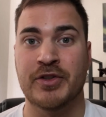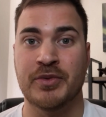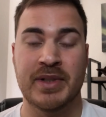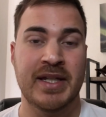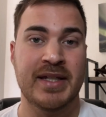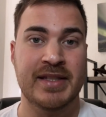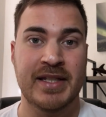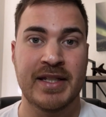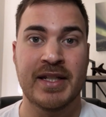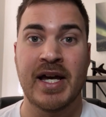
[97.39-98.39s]

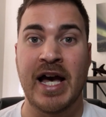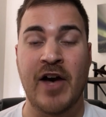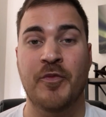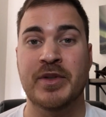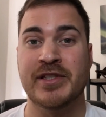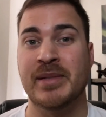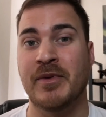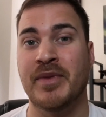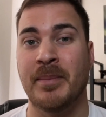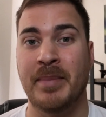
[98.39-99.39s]
2018, have been some
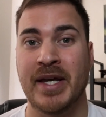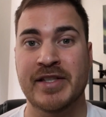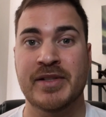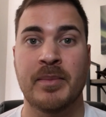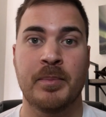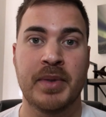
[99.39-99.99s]
of the best.